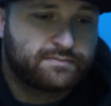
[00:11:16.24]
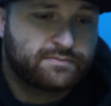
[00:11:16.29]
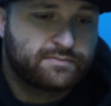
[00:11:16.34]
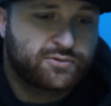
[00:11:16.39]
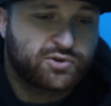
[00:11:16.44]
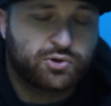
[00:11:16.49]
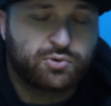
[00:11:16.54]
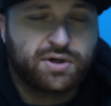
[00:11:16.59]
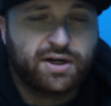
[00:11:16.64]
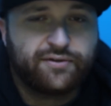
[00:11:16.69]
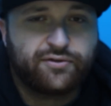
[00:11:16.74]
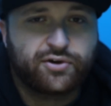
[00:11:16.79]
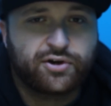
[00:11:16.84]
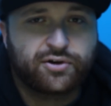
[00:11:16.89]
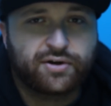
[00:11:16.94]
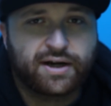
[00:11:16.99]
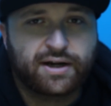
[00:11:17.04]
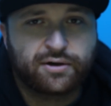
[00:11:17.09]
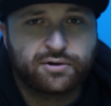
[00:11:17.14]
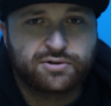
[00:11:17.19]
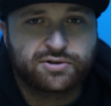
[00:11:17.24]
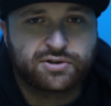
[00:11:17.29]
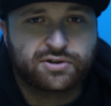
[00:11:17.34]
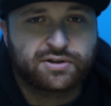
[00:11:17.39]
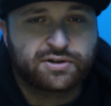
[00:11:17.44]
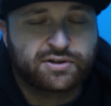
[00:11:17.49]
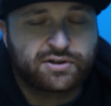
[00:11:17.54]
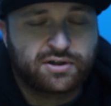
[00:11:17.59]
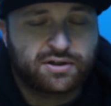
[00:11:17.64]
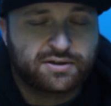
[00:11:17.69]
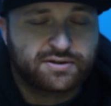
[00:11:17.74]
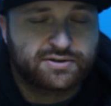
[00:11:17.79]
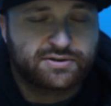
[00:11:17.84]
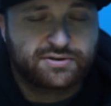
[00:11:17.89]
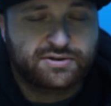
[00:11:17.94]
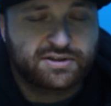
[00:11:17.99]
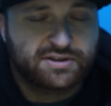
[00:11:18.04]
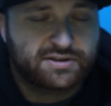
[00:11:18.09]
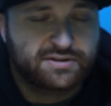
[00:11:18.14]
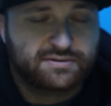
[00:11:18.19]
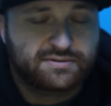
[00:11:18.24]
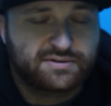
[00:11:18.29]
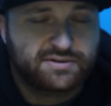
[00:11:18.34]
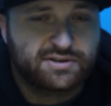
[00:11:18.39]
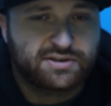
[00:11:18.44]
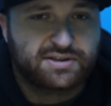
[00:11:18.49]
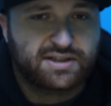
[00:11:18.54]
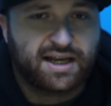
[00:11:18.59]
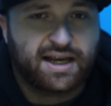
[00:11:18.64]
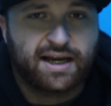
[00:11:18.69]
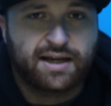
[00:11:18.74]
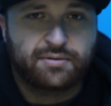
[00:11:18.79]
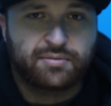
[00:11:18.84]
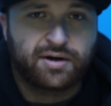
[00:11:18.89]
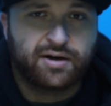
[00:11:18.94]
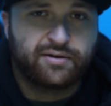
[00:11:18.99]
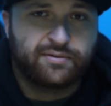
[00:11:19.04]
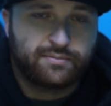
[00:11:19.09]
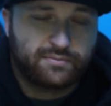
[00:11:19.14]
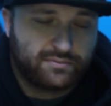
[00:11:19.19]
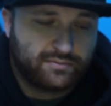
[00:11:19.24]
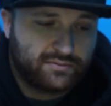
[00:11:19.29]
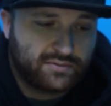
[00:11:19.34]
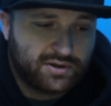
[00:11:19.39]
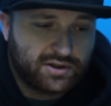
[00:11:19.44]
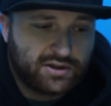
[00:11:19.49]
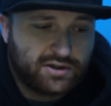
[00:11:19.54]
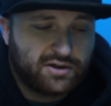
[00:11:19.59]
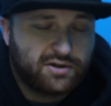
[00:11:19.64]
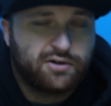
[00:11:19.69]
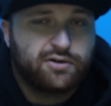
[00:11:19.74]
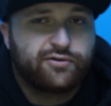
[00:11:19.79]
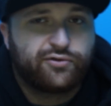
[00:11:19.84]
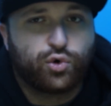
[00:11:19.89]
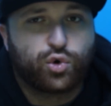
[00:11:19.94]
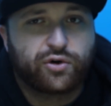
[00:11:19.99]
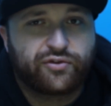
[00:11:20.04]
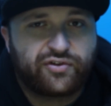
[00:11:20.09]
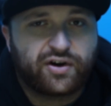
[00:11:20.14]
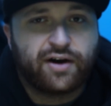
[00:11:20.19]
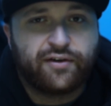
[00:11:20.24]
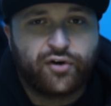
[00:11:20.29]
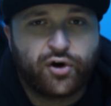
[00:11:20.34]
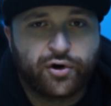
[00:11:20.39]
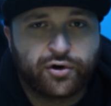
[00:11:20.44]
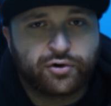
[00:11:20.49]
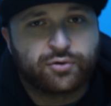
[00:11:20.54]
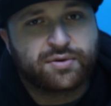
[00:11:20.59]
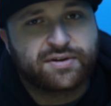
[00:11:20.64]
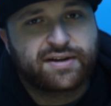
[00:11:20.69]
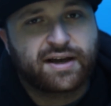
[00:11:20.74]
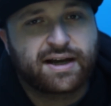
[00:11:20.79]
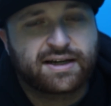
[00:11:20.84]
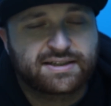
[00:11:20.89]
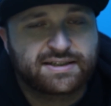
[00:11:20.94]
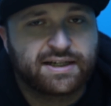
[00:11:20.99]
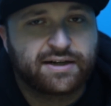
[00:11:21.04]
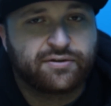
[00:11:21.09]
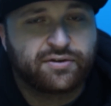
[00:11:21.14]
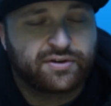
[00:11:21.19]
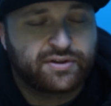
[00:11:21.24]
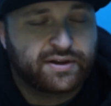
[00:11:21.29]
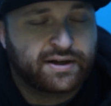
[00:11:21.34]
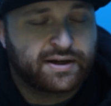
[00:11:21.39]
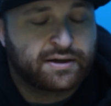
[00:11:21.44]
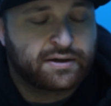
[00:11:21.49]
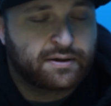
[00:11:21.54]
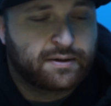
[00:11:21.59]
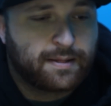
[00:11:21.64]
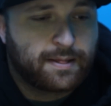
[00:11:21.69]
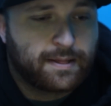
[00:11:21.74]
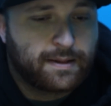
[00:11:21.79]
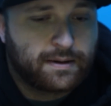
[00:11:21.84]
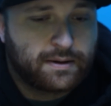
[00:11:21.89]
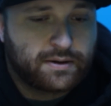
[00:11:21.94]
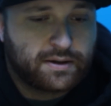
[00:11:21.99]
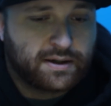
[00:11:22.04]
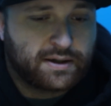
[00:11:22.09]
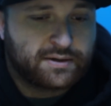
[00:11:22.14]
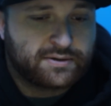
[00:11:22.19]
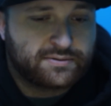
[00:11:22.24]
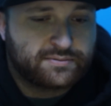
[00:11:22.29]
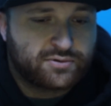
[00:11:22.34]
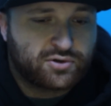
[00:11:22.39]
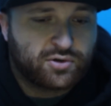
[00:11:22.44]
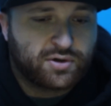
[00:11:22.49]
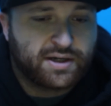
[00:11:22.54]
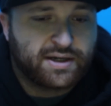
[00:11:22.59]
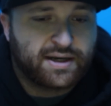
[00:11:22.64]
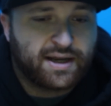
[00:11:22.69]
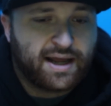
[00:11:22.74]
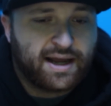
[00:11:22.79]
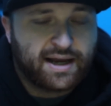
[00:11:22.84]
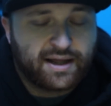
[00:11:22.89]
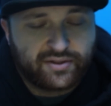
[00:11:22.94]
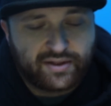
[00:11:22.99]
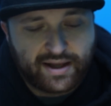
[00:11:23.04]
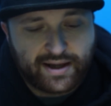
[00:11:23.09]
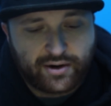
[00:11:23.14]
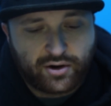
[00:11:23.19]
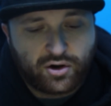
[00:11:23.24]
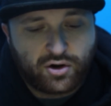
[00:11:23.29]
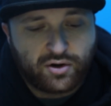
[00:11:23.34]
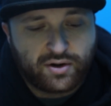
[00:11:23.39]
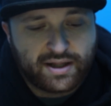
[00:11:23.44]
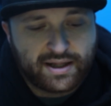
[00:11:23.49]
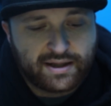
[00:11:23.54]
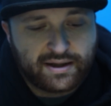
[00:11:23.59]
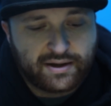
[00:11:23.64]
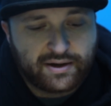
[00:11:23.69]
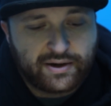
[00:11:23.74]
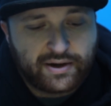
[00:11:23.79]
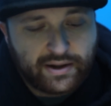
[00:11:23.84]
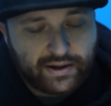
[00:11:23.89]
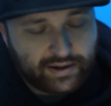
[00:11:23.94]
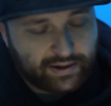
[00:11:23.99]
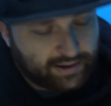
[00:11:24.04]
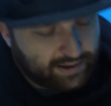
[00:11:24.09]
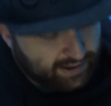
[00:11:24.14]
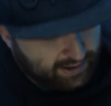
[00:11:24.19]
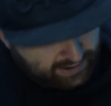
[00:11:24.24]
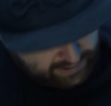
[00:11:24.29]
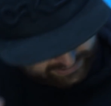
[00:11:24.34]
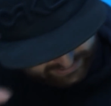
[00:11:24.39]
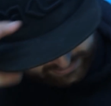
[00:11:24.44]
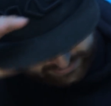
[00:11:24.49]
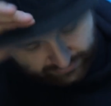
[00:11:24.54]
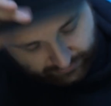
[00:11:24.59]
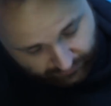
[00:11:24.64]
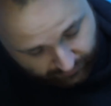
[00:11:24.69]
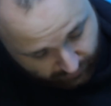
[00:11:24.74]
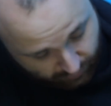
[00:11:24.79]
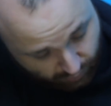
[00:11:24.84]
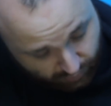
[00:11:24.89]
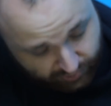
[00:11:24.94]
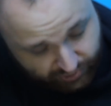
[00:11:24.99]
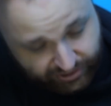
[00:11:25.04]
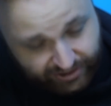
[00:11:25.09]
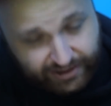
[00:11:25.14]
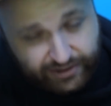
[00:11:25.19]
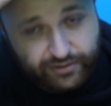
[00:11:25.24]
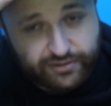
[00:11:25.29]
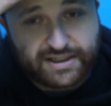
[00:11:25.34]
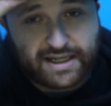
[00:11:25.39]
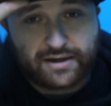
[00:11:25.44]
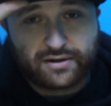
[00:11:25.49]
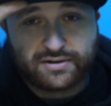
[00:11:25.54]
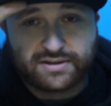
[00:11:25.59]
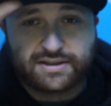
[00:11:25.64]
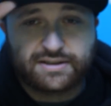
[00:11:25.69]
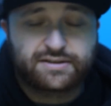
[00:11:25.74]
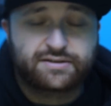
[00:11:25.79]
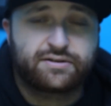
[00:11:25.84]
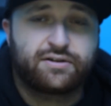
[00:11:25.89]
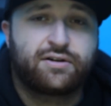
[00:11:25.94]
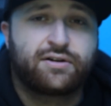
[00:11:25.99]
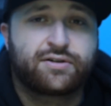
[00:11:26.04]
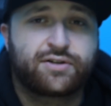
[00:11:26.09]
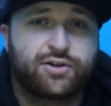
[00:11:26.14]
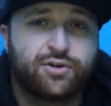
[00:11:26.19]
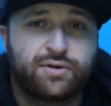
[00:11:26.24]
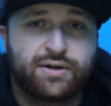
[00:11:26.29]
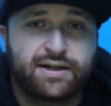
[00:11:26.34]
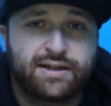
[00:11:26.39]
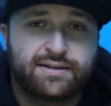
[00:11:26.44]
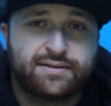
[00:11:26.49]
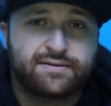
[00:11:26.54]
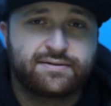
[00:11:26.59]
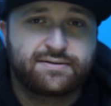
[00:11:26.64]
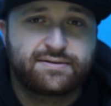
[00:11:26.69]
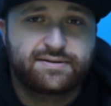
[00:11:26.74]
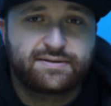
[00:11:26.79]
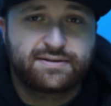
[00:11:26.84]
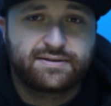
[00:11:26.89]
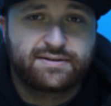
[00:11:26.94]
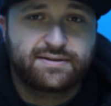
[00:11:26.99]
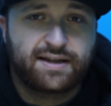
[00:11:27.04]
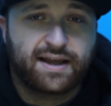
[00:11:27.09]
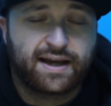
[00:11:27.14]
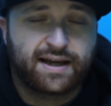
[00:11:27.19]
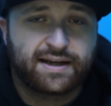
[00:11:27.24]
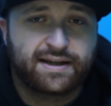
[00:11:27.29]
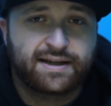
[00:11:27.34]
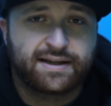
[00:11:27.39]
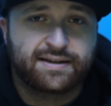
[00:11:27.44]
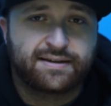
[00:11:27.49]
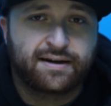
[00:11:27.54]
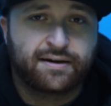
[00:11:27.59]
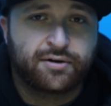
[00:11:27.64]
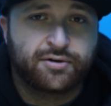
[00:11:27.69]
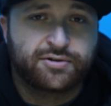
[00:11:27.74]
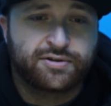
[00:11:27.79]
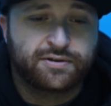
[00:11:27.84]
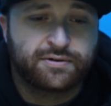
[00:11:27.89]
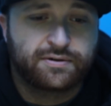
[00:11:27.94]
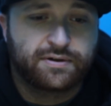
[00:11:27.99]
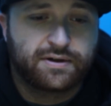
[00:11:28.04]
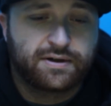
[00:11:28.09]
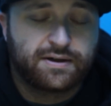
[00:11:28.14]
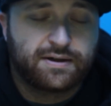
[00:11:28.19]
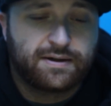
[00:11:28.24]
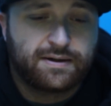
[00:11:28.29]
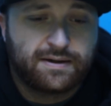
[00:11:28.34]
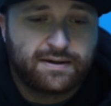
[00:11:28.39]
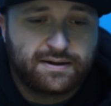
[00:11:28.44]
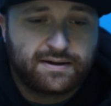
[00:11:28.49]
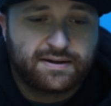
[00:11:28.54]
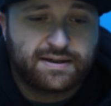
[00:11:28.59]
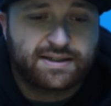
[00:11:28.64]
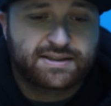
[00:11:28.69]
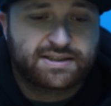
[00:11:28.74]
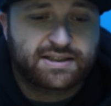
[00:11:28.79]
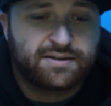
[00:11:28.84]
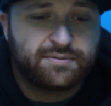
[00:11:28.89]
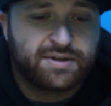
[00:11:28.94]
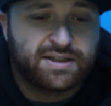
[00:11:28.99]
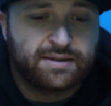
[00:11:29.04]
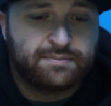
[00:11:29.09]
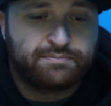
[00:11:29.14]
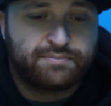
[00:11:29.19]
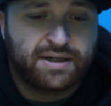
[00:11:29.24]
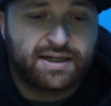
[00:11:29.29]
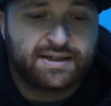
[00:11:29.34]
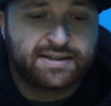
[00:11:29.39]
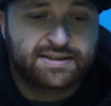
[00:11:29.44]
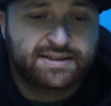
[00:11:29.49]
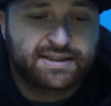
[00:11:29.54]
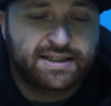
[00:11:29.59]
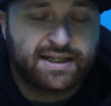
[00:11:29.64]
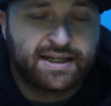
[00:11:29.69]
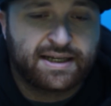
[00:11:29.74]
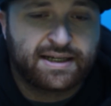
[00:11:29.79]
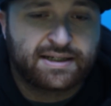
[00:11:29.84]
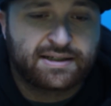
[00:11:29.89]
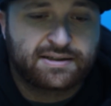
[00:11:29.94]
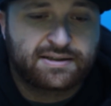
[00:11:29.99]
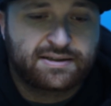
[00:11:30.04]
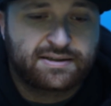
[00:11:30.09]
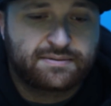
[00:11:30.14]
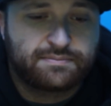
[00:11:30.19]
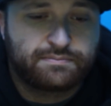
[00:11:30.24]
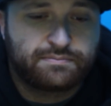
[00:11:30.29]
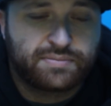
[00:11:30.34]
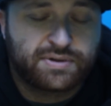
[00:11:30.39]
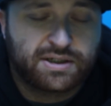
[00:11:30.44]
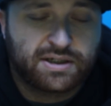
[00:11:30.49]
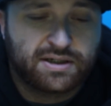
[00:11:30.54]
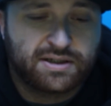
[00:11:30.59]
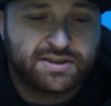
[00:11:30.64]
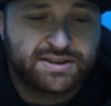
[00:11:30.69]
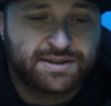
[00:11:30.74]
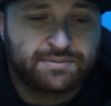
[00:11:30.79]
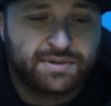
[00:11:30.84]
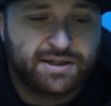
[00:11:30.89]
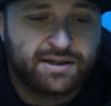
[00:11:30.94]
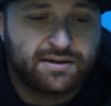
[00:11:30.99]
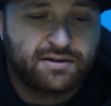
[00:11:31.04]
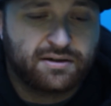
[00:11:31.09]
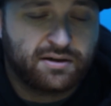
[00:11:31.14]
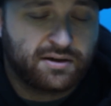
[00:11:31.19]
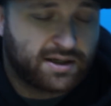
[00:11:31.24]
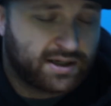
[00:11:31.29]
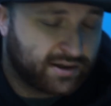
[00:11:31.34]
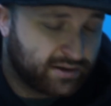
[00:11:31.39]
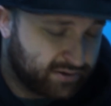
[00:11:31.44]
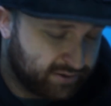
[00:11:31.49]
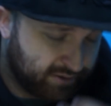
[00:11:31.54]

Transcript: So whatever your headers are going to cost, just add about $400 to $500 with tax and everything, and go ahead and add that all in. And once you get those headers installed, go ahead and take it to get a dyno tuned. That's going to be the best thing, because I mean, a lot of